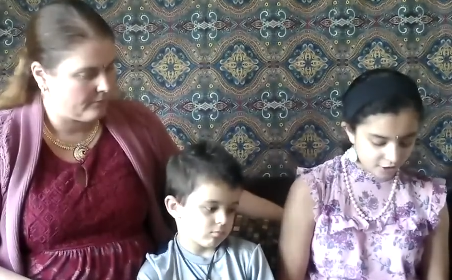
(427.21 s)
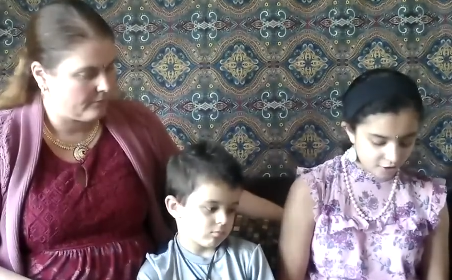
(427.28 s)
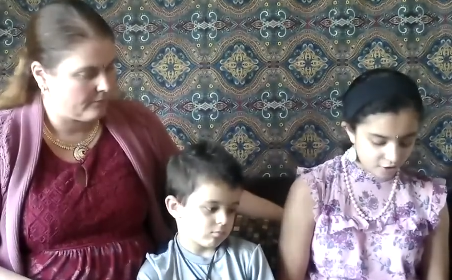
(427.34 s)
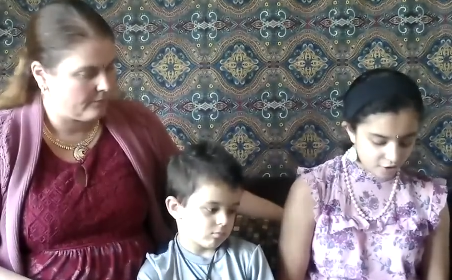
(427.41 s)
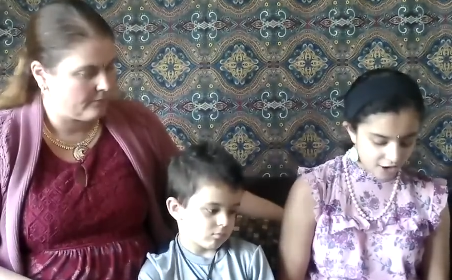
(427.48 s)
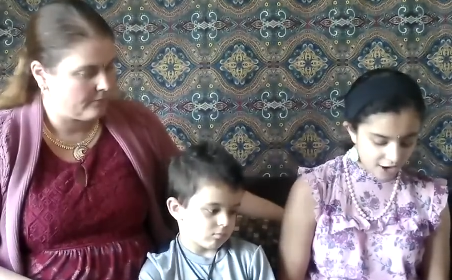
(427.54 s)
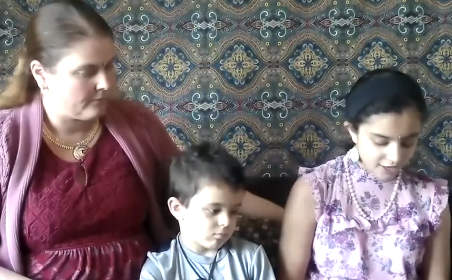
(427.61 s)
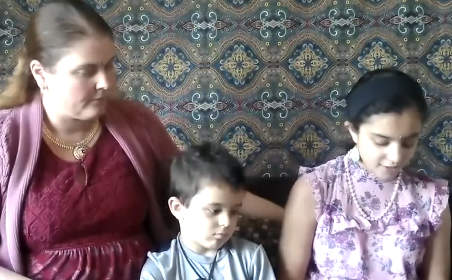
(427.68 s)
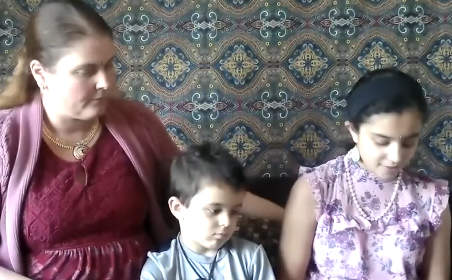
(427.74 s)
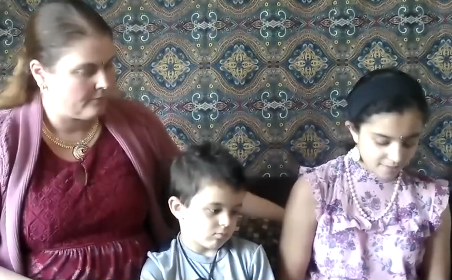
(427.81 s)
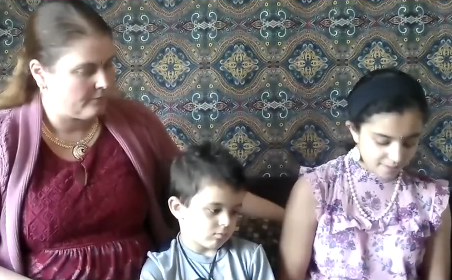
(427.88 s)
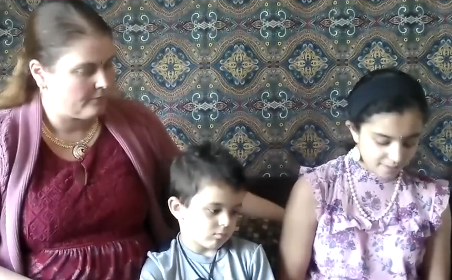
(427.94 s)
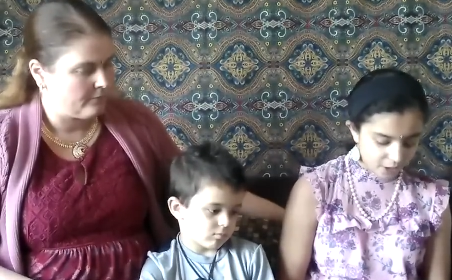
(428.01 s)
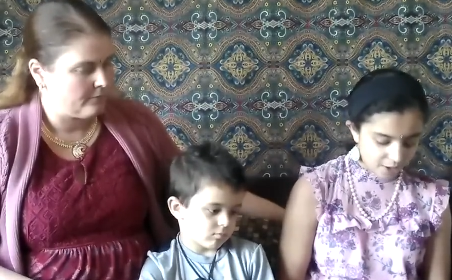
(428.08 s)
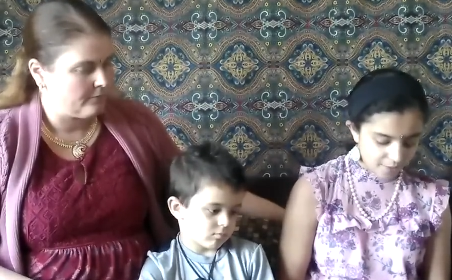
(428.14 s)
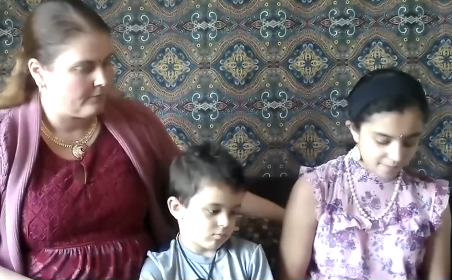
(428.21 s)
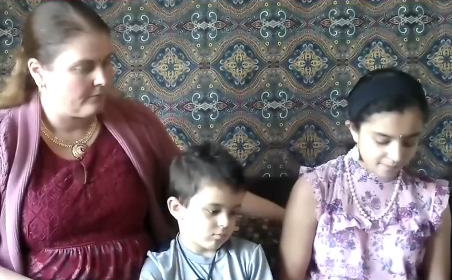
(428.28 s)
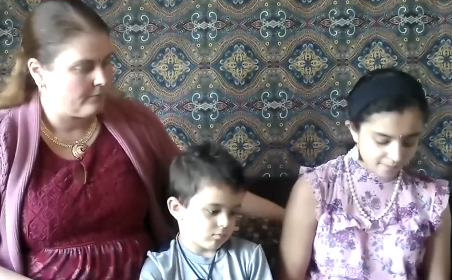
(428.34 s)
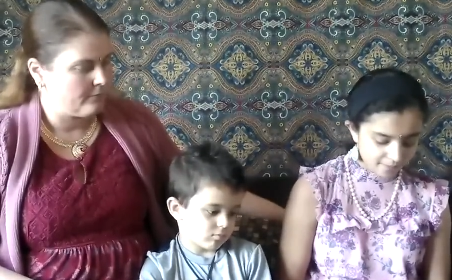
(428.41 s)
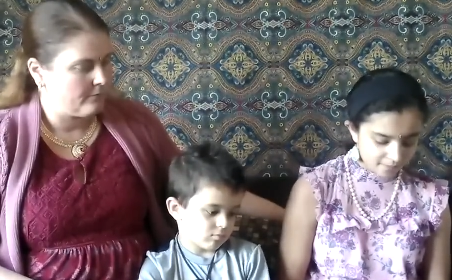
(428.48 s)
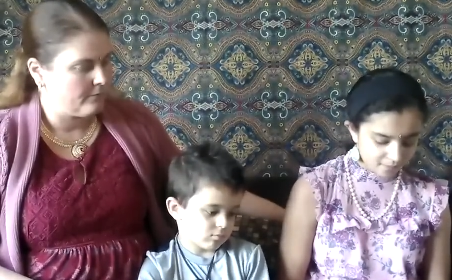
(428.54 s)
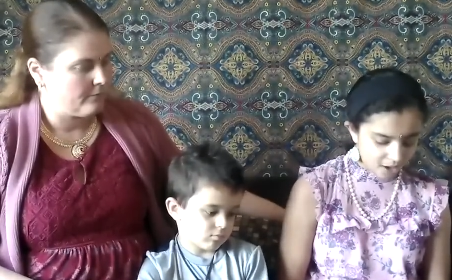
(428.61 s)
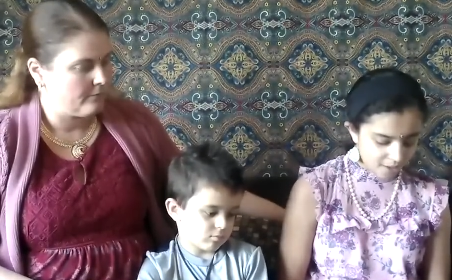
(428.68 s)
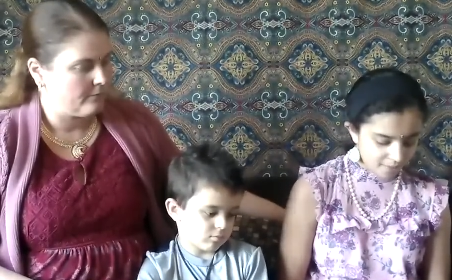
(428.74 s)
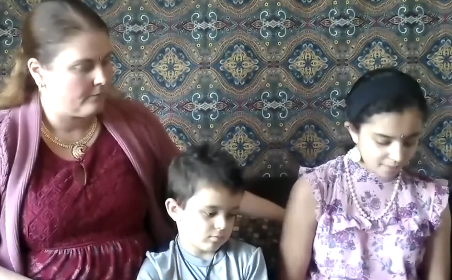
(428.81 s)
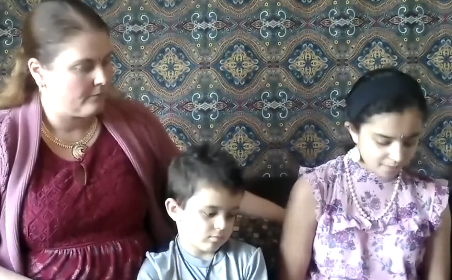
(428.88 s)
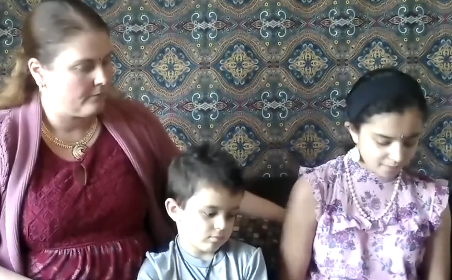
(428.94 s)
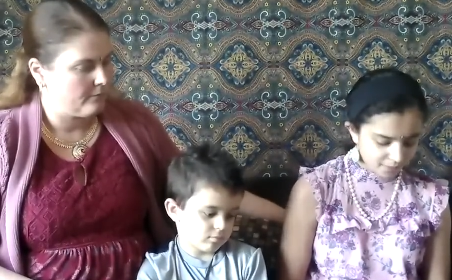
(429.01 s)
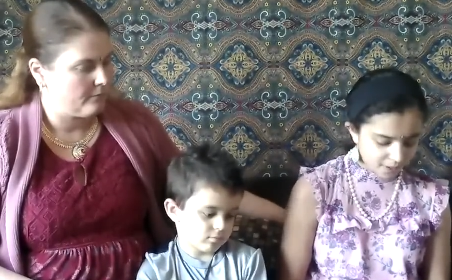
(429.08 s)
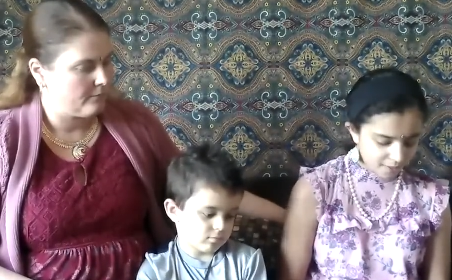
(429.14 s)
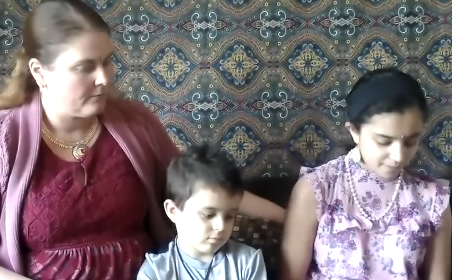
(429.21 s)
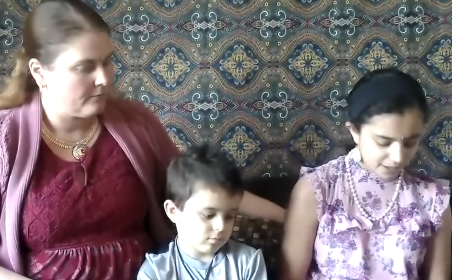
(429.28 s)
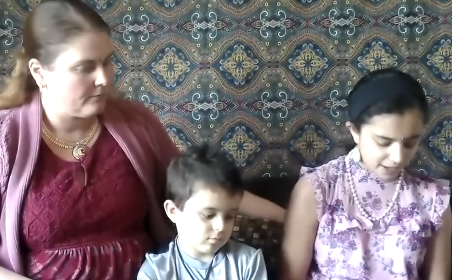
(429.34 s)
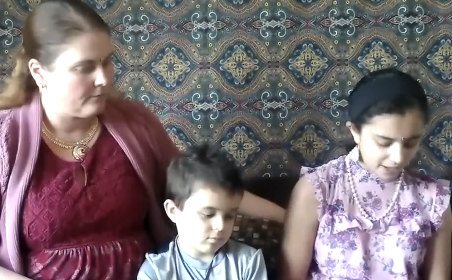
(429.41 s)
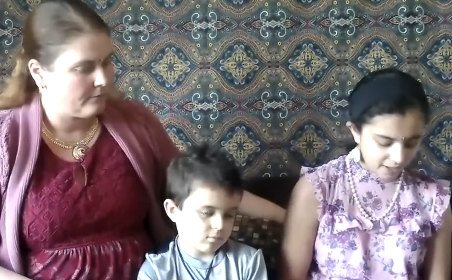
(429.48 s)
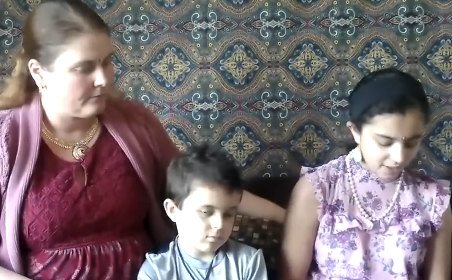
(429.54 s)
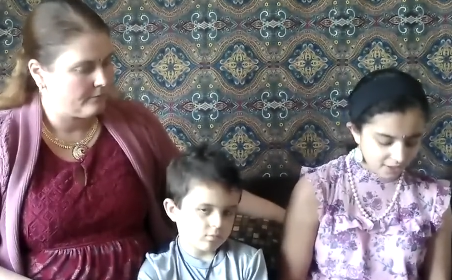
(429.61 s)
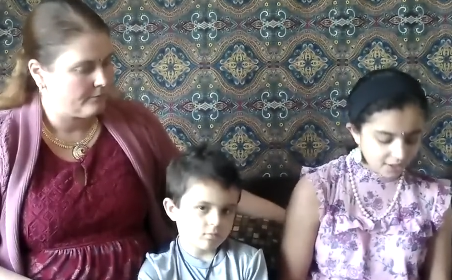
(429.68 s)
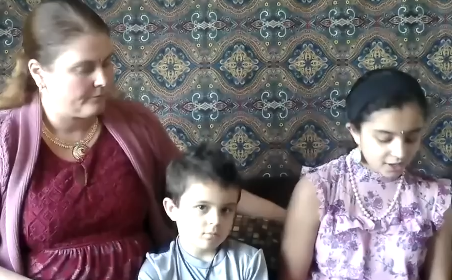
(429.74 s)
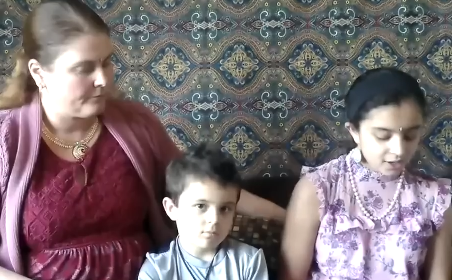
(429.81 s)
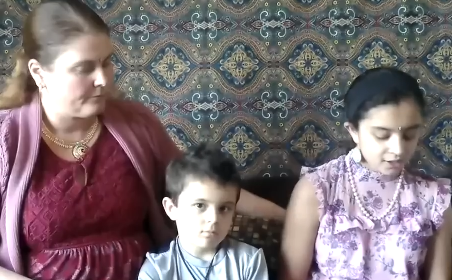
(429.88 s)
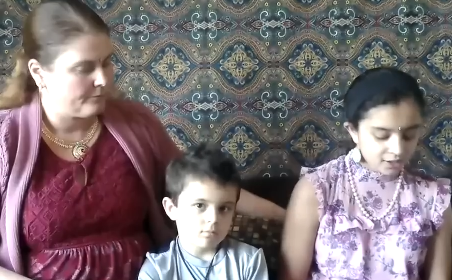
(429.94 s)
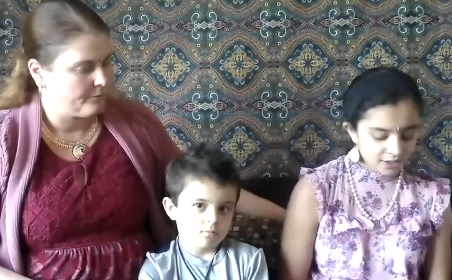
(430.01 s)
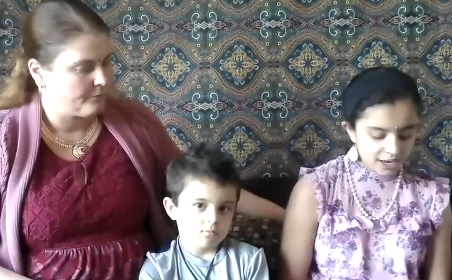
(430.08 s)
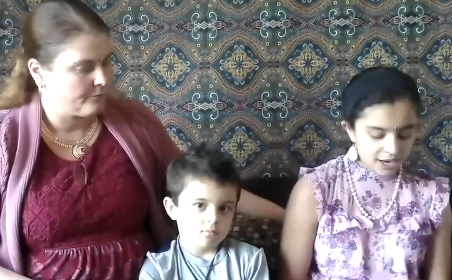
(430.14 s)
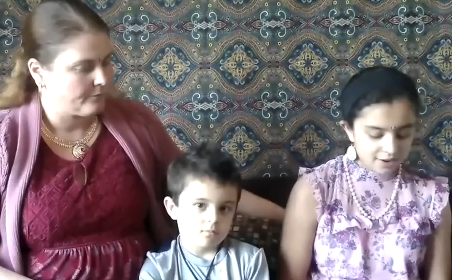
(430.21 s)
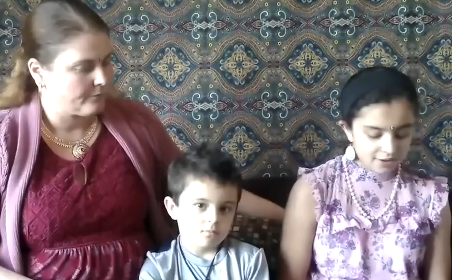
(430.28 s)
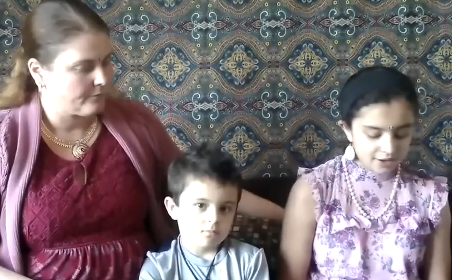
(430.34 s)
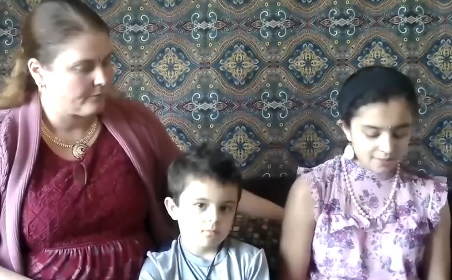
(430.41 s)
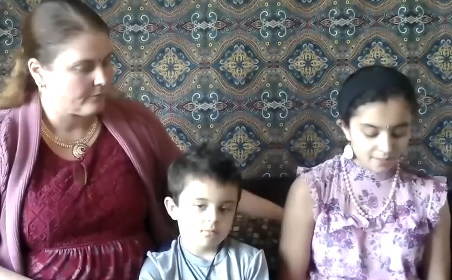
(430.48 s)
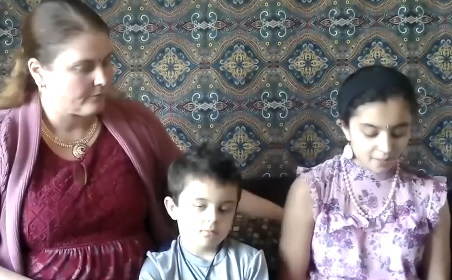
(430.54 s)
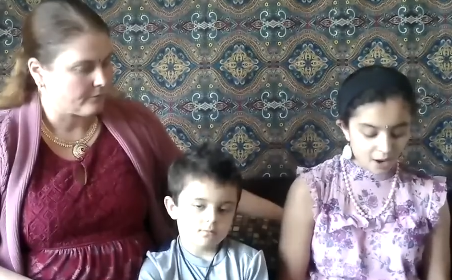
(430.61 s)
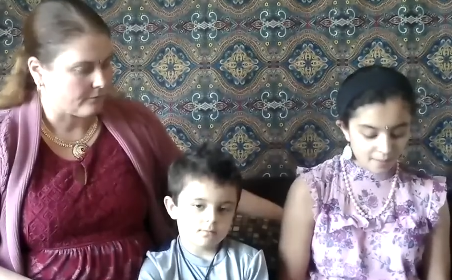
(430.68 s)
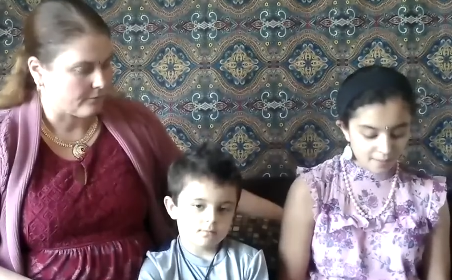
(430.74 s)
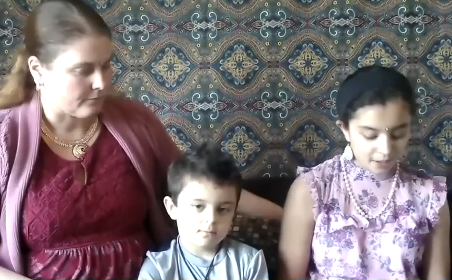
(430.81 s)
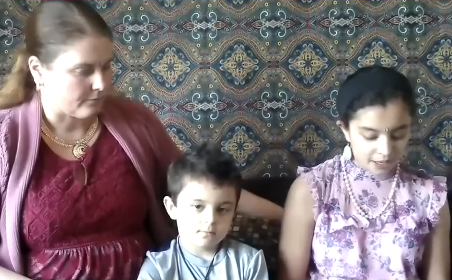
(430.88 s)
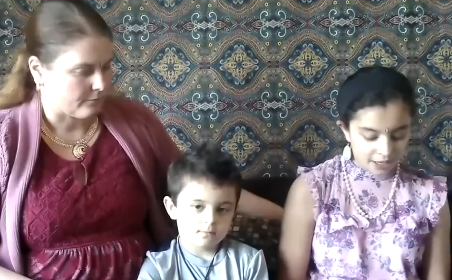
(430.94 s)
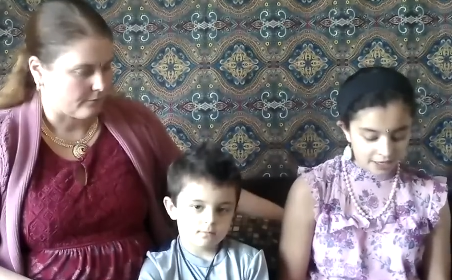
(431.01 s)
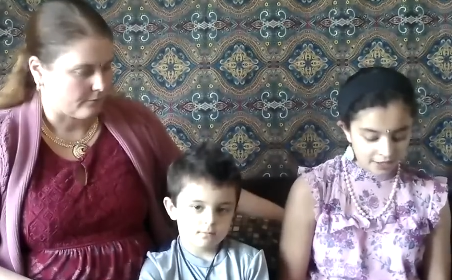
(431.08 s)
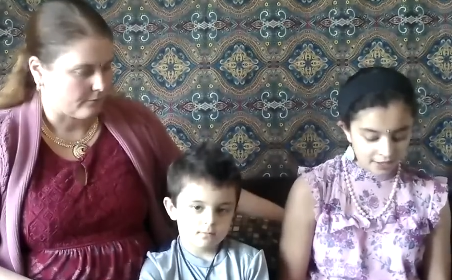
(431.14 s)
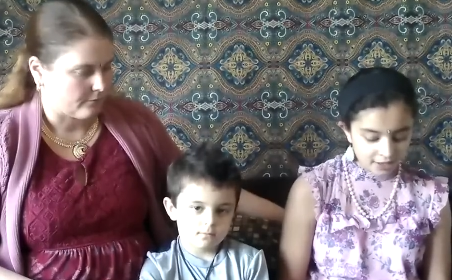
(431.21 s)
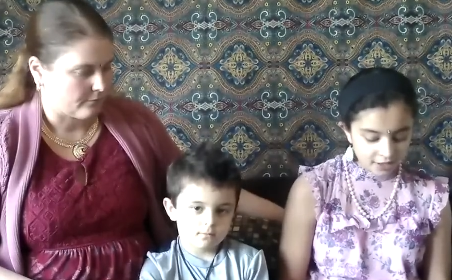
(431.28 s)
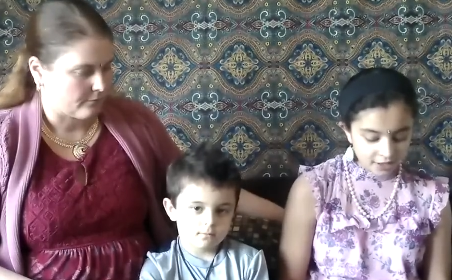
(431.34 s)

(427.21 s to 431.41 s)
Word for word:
Speaker 1: who arrives in Bombay, now in Mumbai,